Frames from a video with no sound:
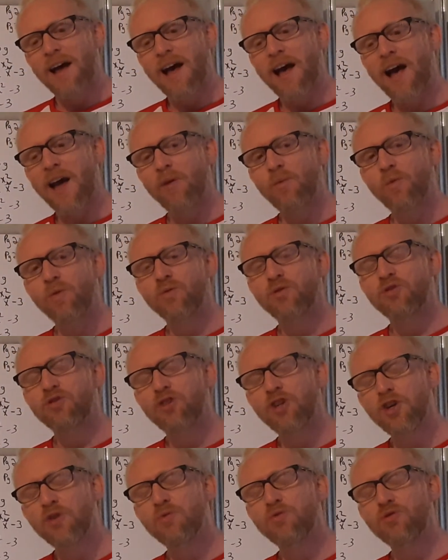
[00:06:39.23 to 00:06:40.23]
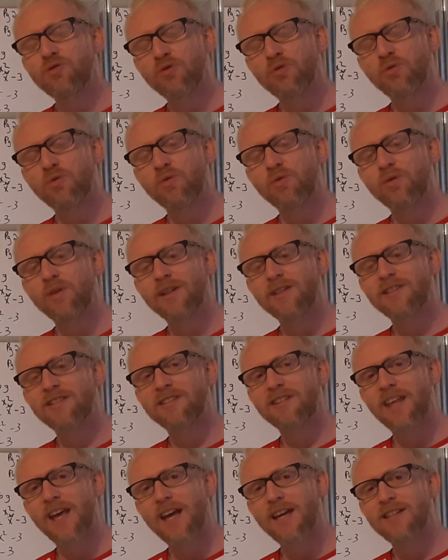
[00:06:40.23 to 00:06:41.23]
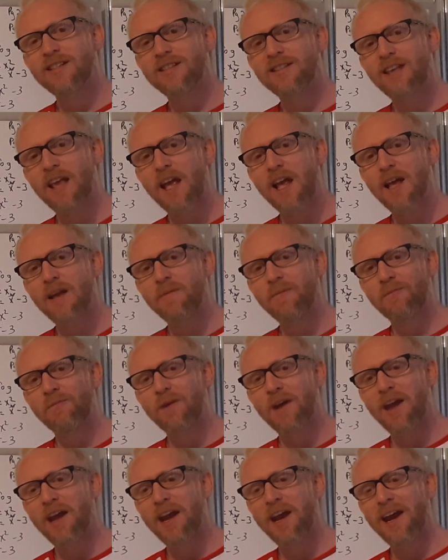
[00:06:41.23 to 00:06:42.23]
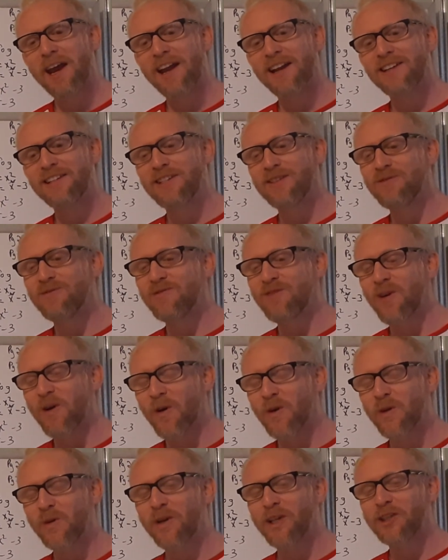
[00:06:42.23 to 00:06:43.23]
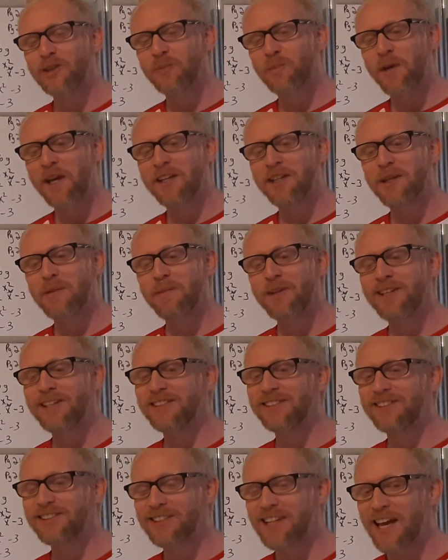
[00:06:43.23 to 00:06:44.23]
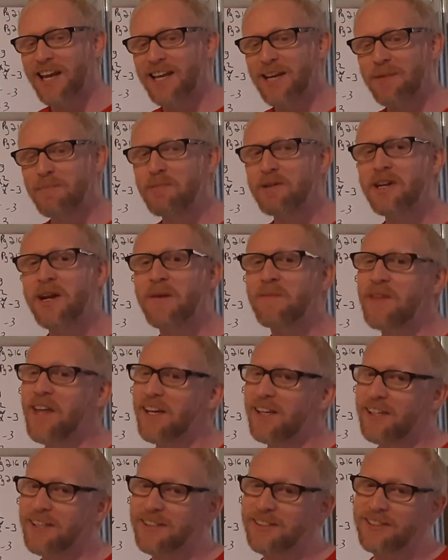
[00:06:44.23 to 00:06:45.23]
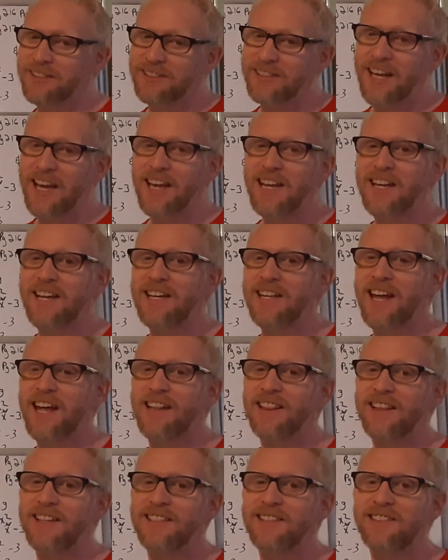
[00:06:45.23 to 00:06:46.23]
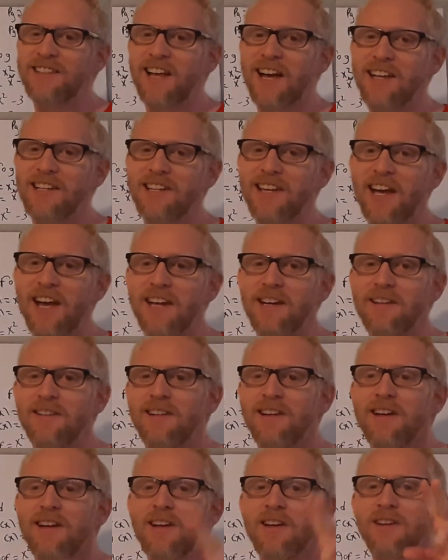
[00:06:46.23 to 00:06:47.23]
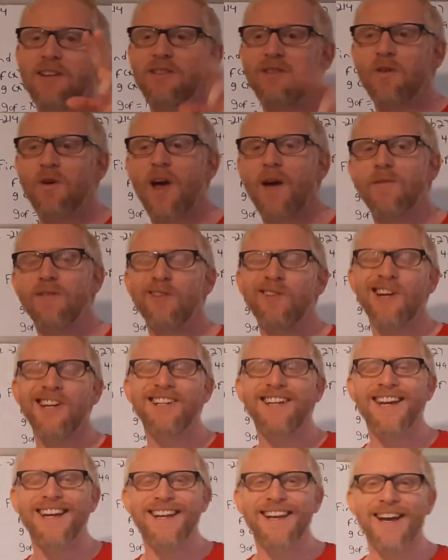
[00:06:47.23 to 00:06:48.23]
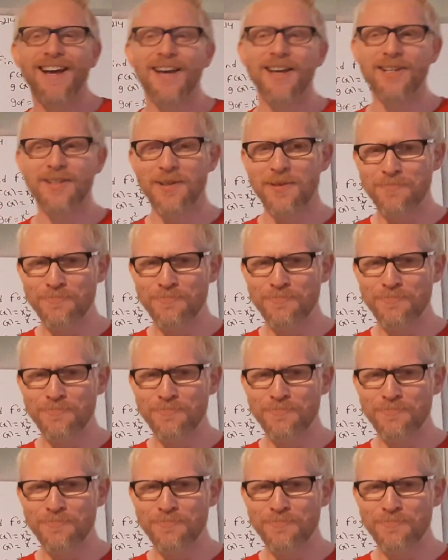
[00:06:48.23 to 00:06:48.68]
I will see you soon. Stay safe. And you know you're expecting me to say it, but I'm not going to say it, at least not yet. So have a great day, guys.